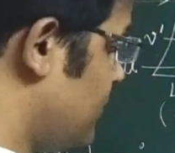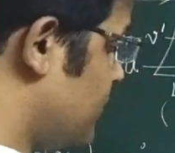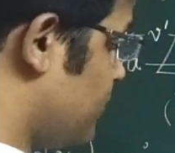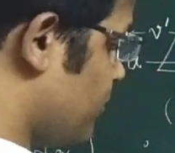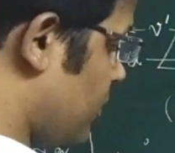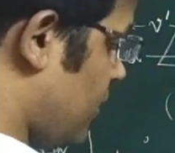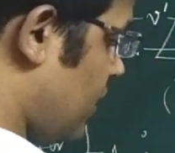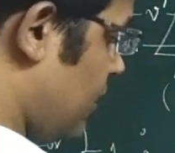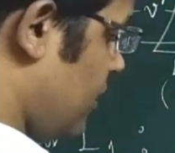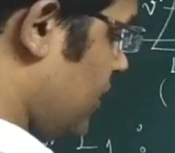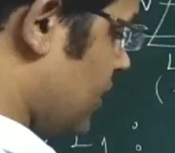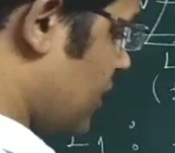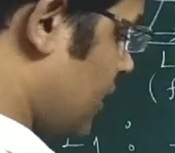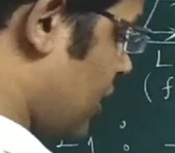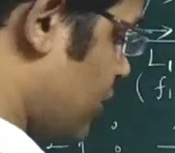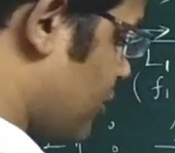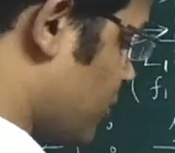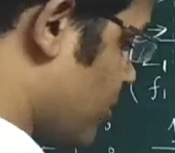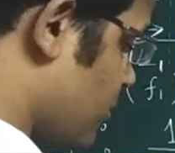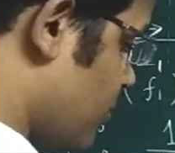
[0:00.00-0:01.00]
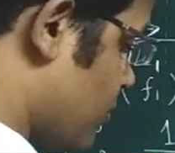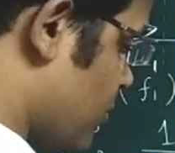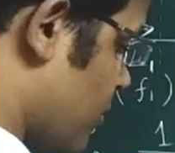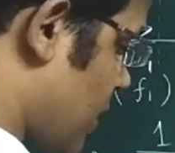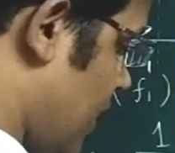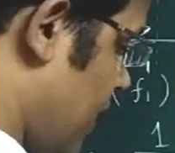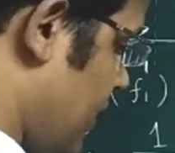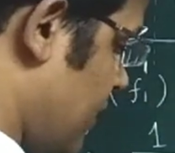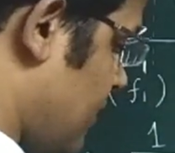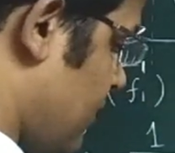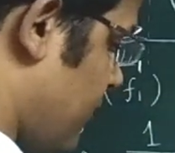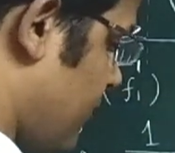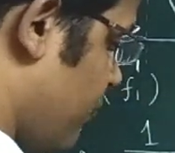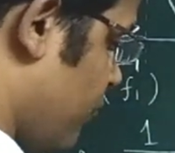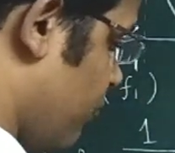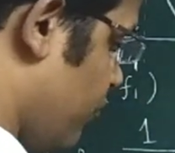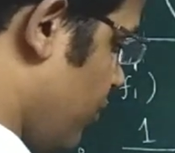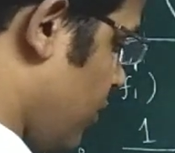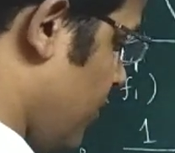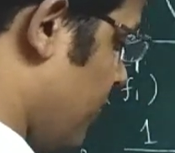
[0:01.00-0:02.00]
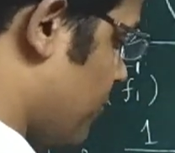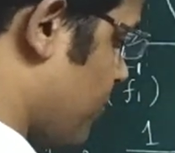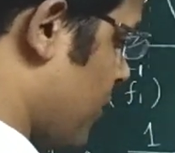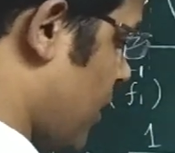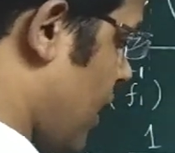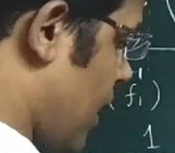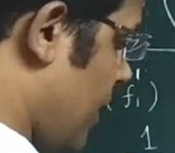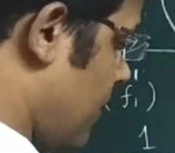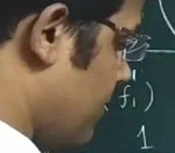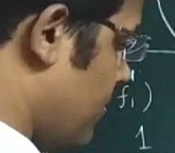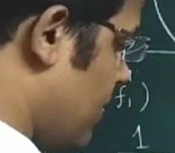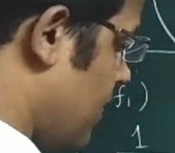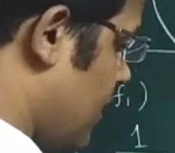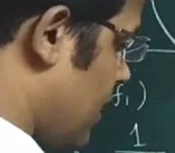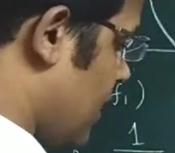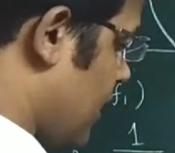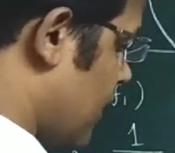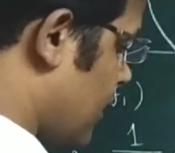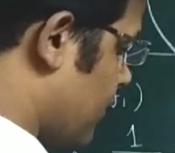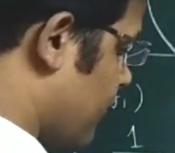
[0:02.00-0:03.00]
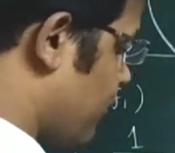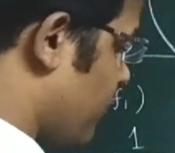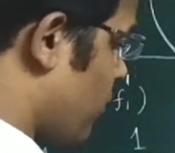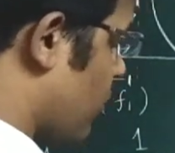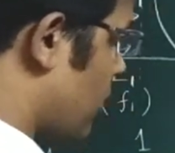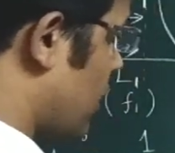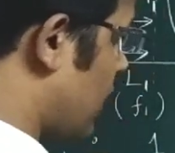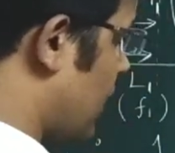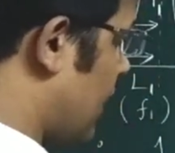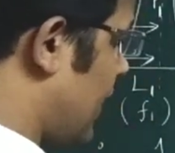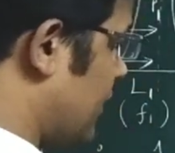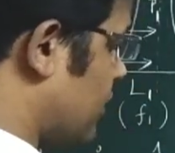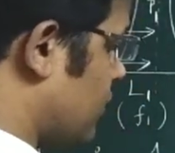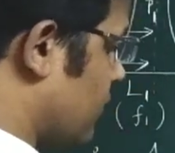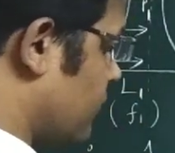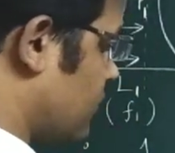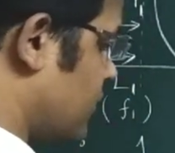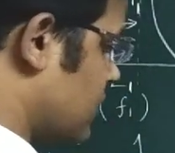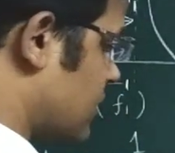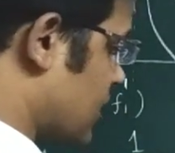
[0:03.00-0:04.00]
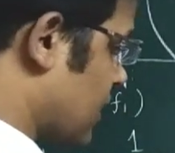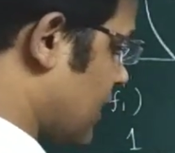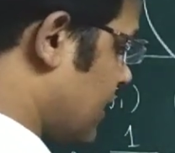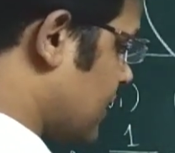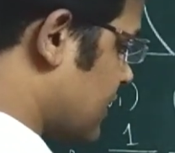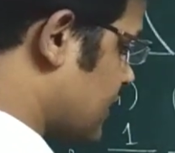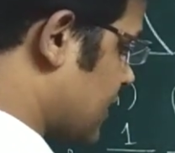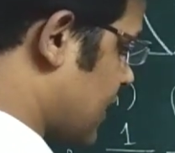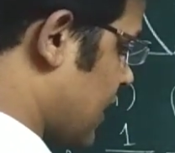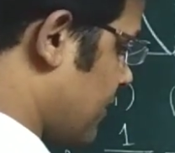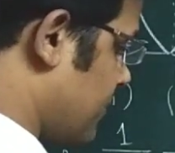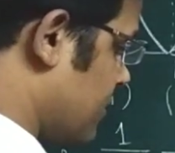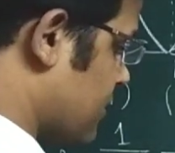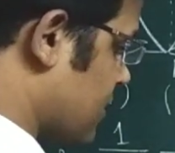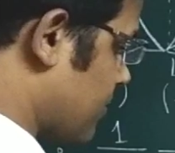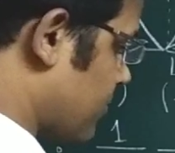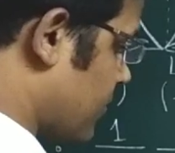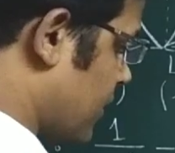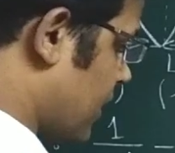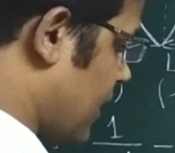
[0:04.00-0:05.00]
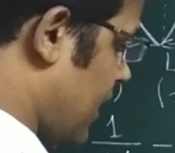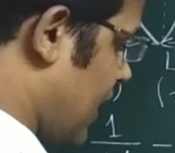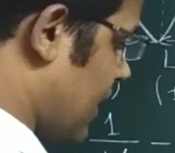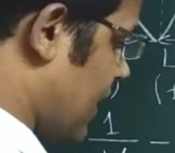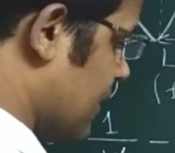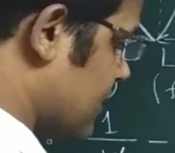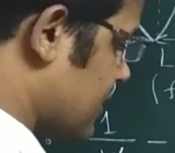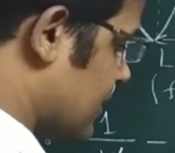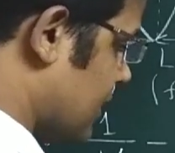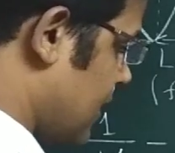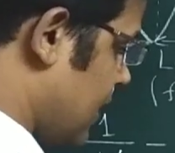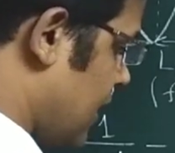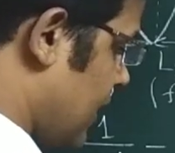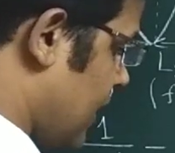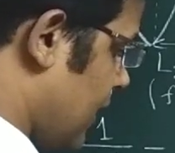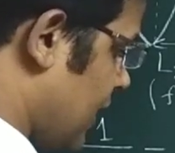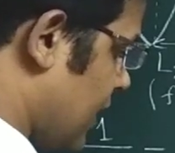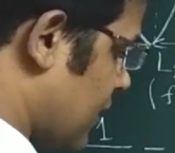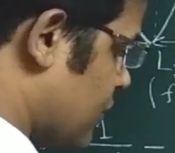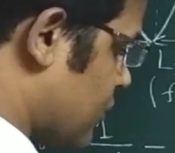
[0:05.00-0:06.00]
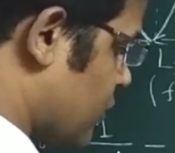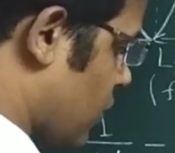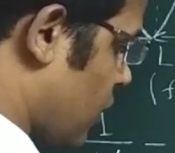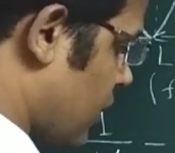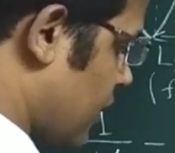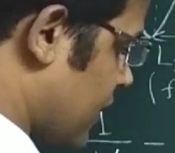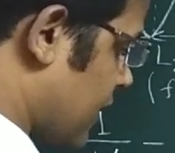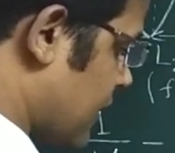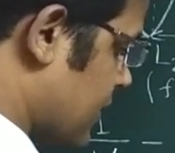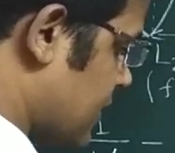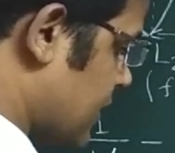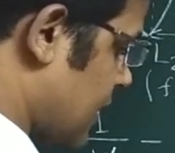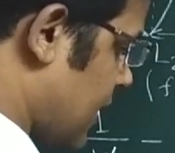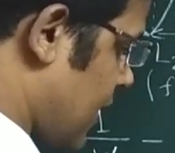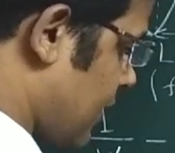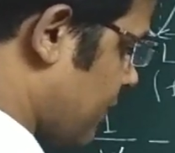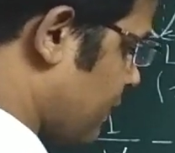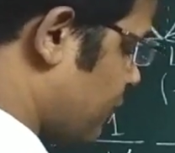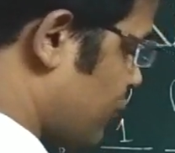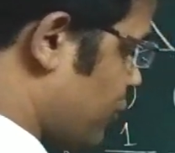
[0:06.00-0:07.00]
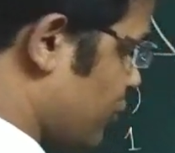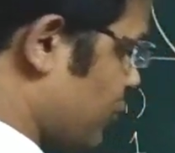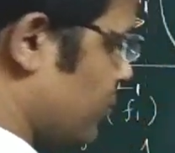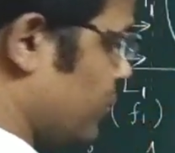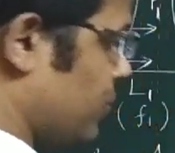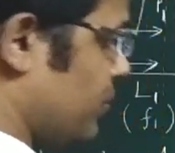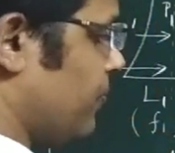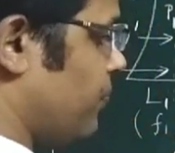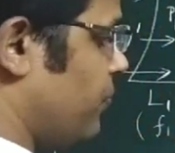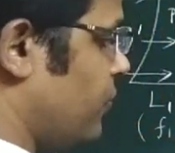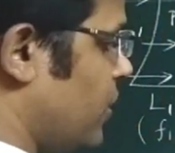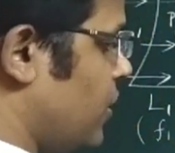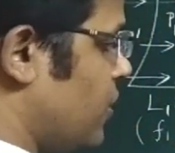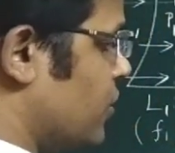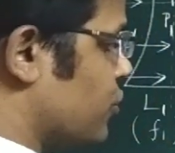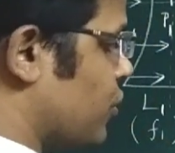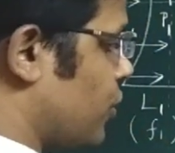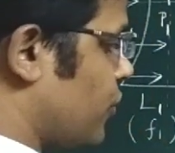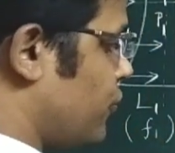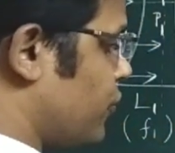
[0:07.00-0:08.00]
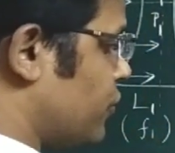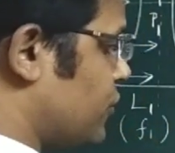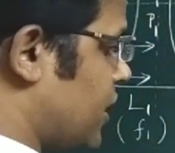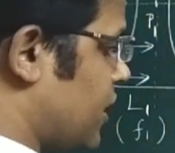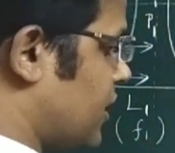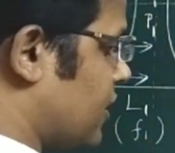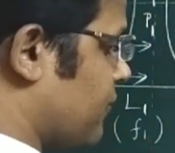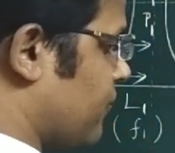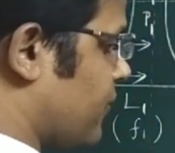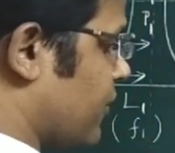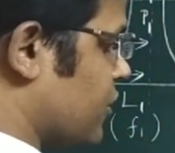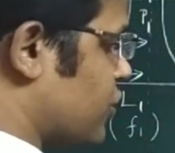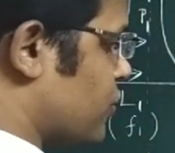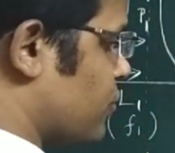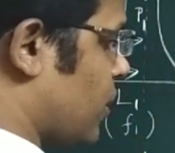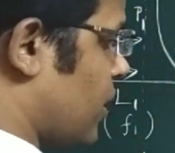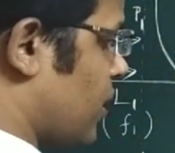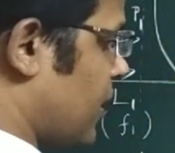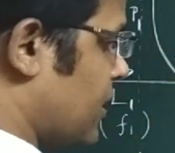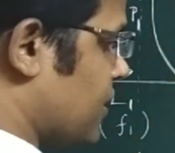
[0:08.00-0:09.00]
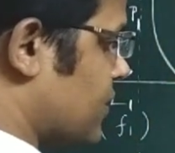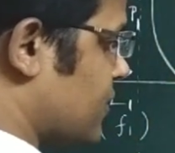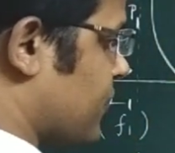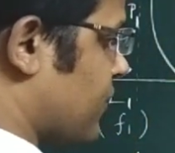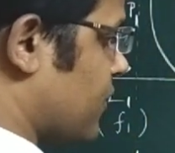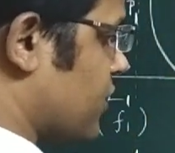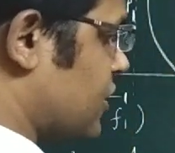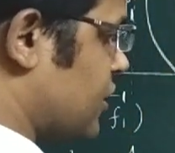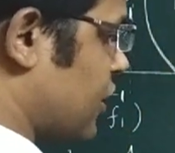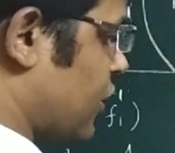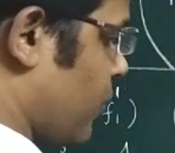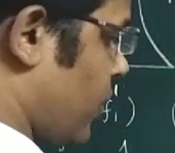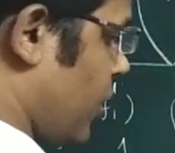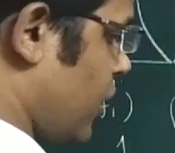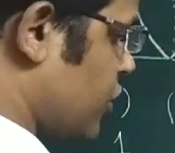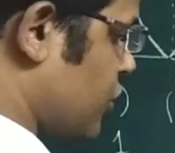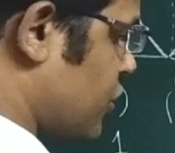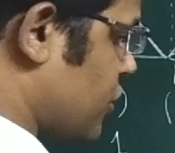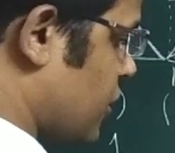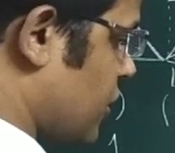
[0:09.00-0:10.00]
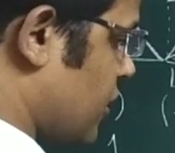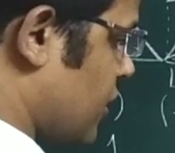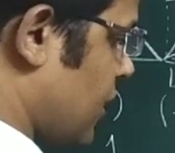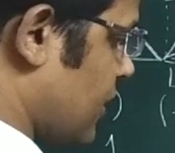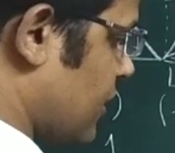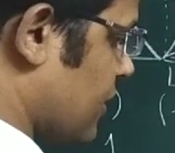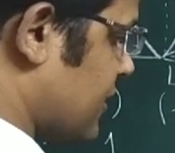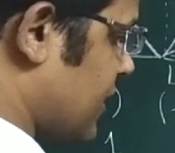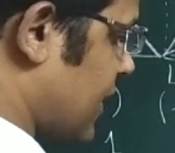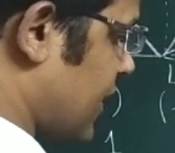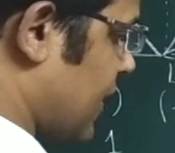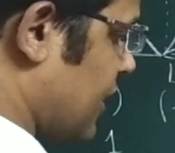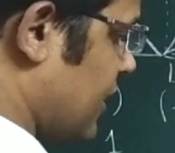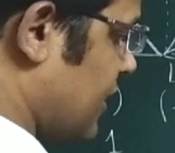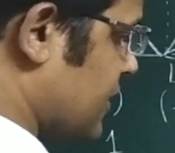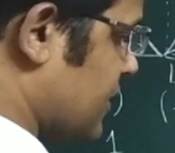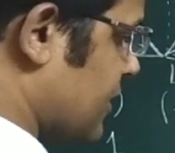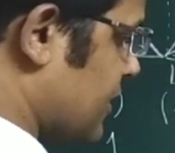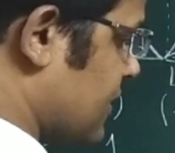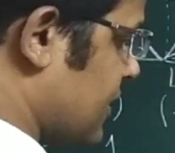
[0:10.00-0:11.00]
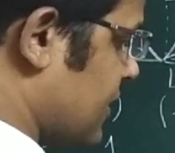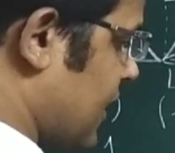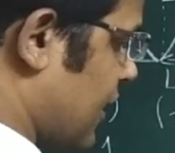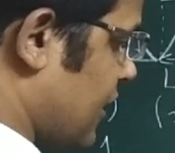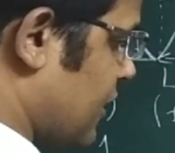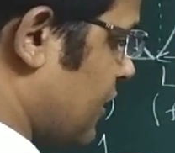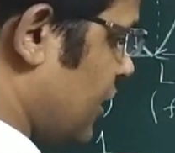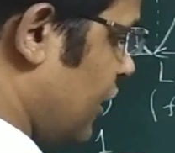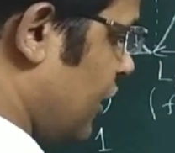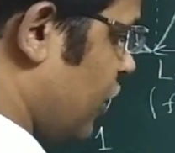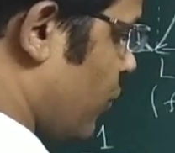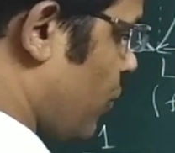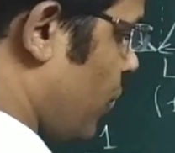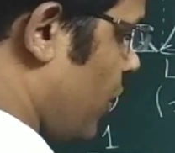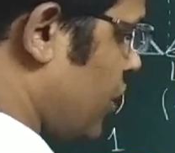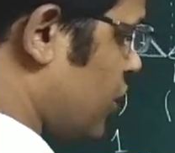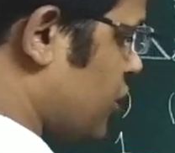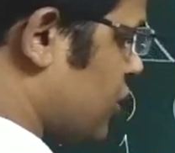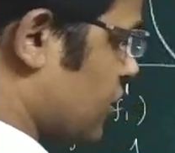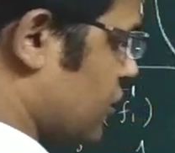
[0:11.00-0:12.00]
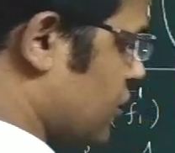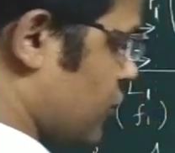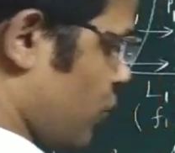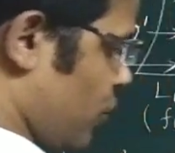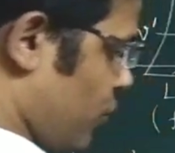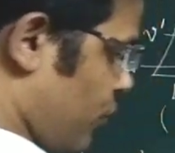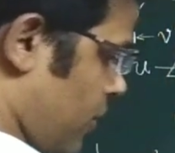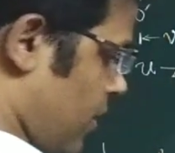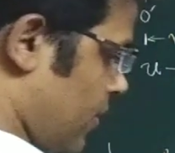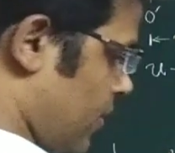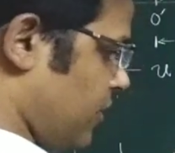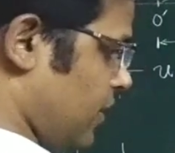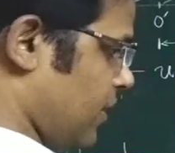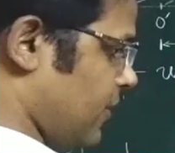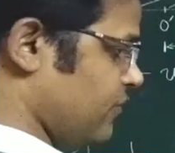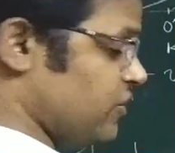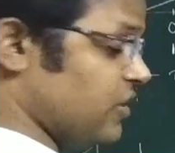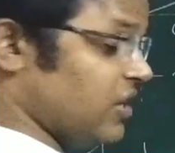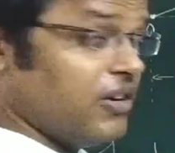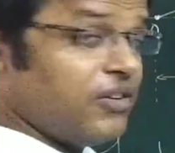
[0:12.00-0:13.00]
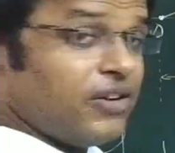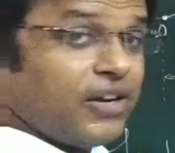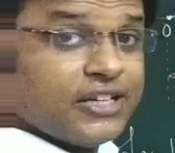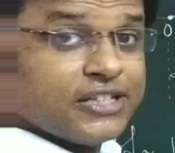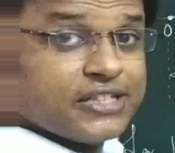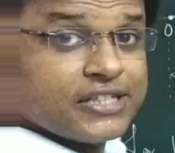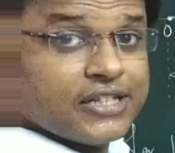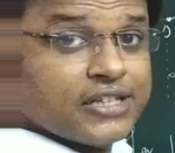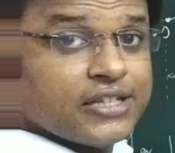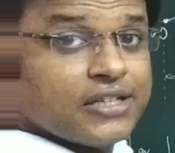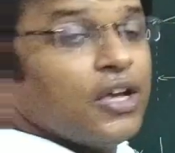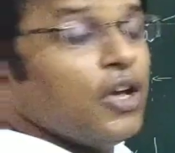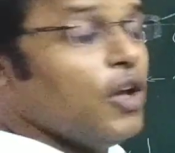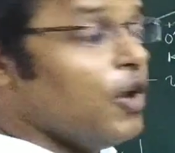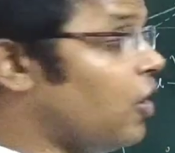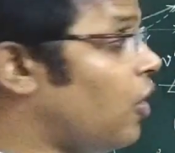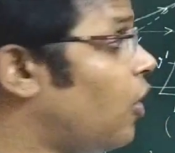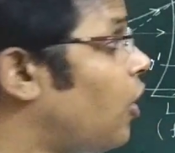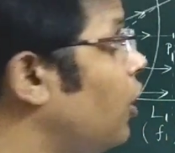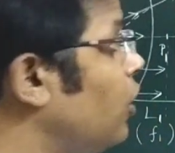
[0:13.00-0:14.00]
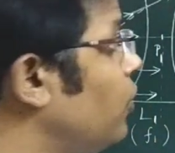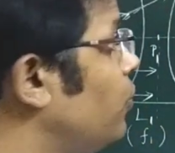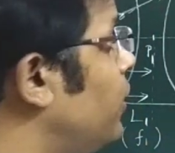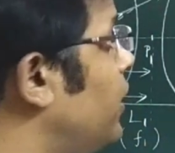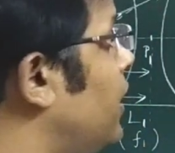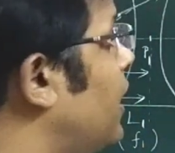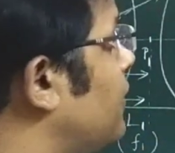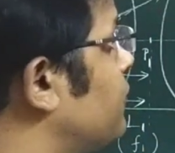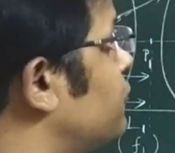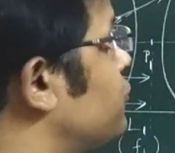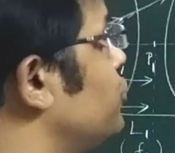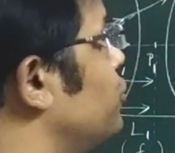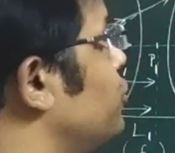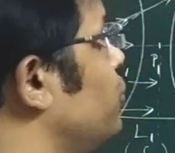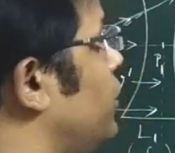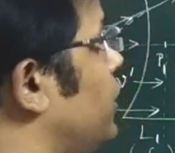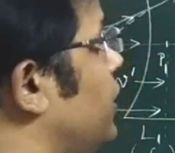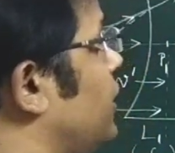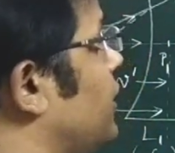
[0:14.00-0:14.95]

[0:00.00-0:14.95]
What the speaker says: So here I should write V prime, and the focal length of this lens can be something else. Let us call it as F2. So if you take the first one as first equation and the second is the second equation so far we have generated, all we have to do